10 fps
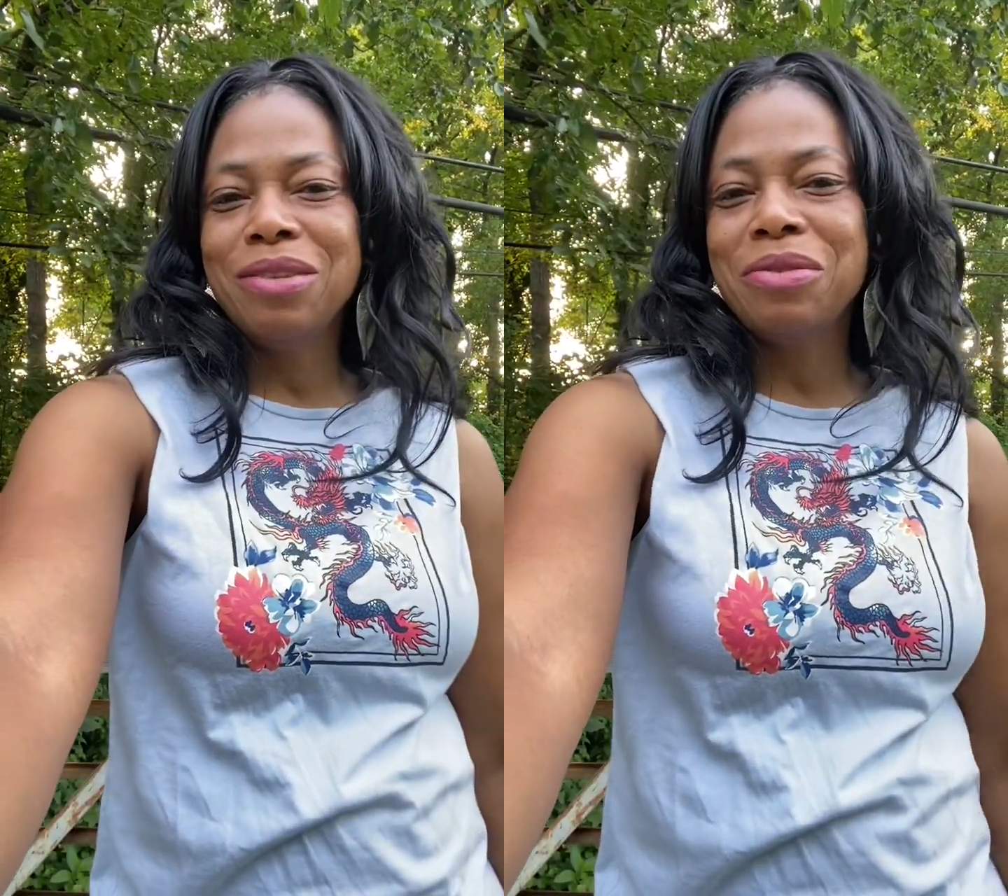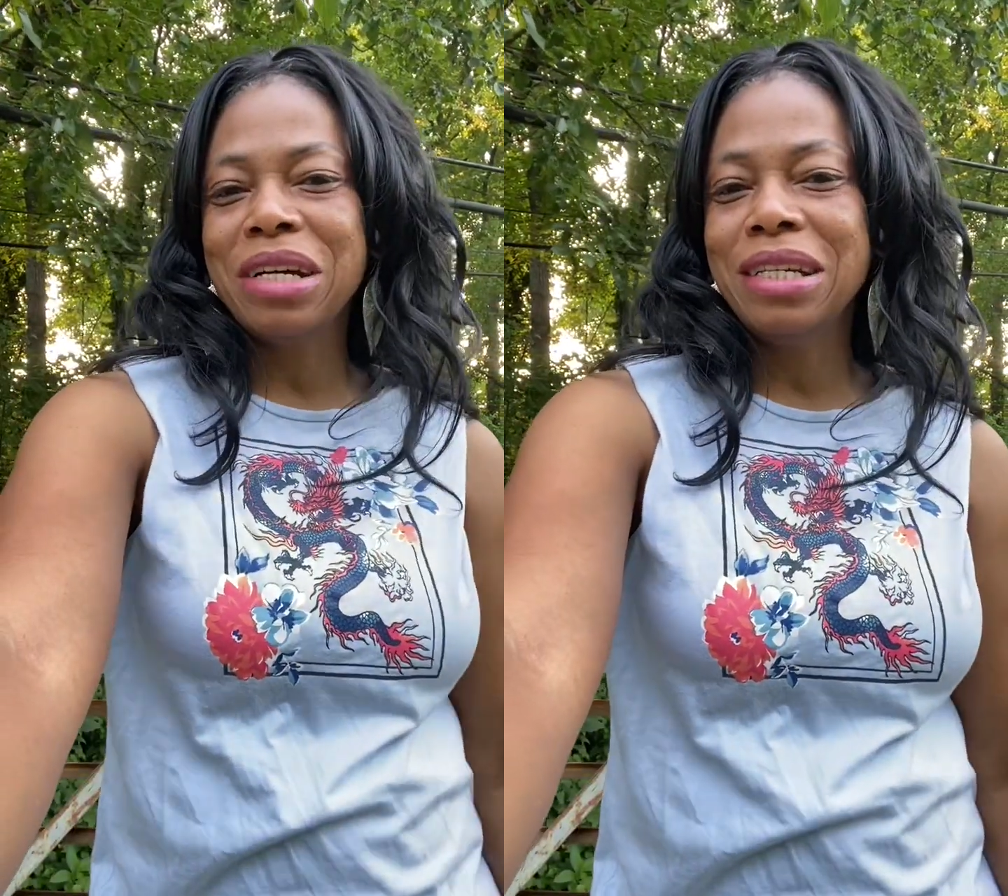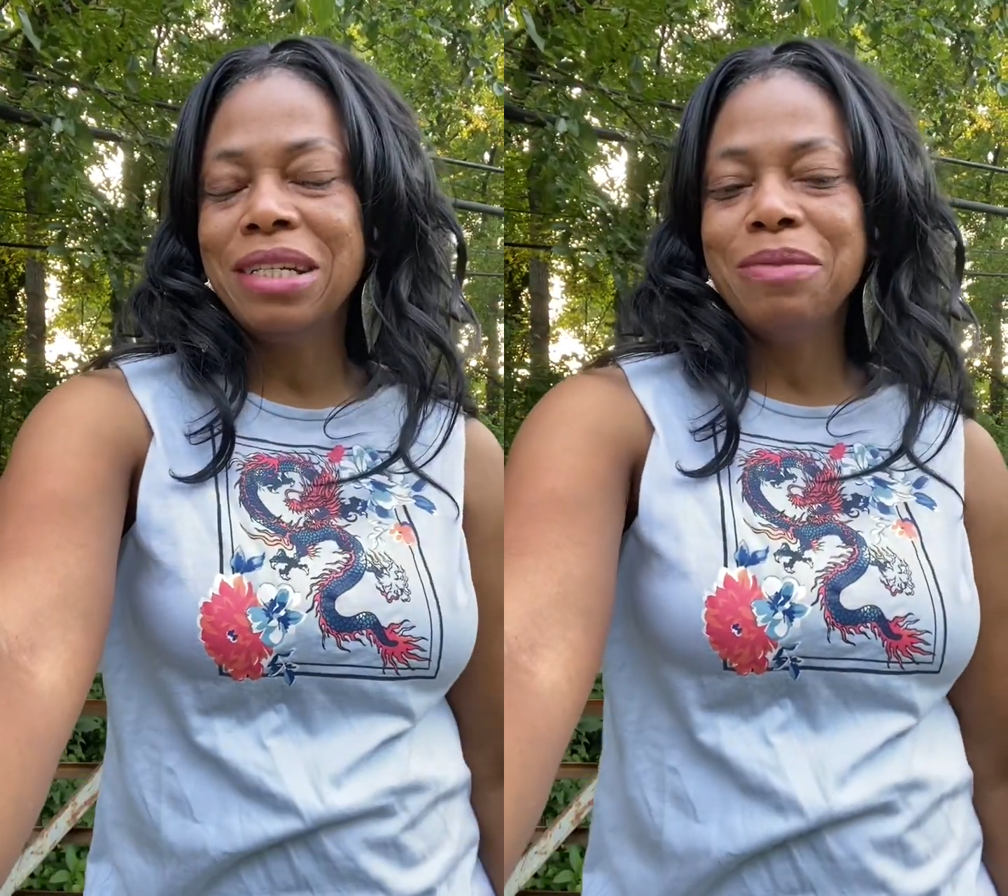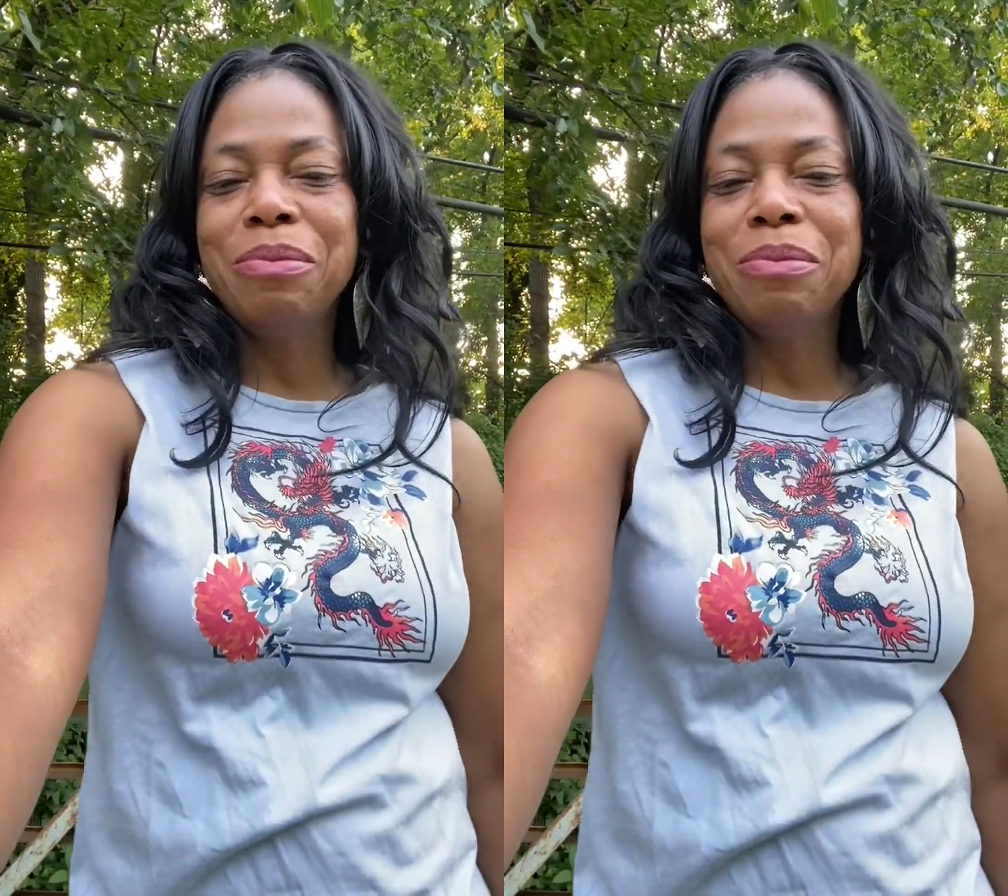already,